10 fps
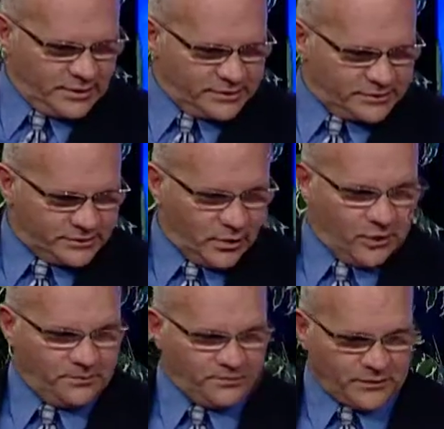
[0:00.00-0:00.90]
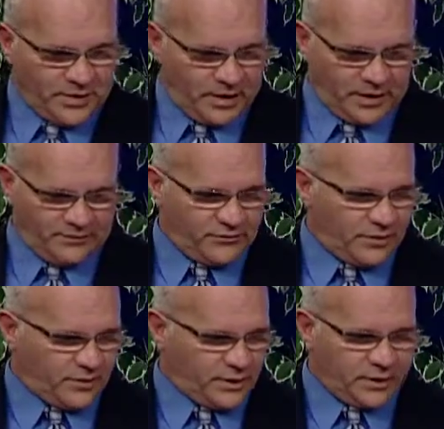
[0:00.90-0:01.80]
So,
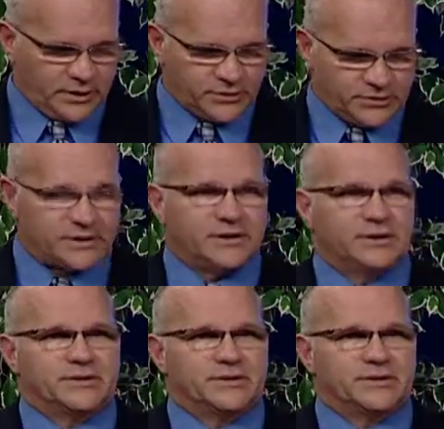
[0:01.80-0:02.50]
very interesting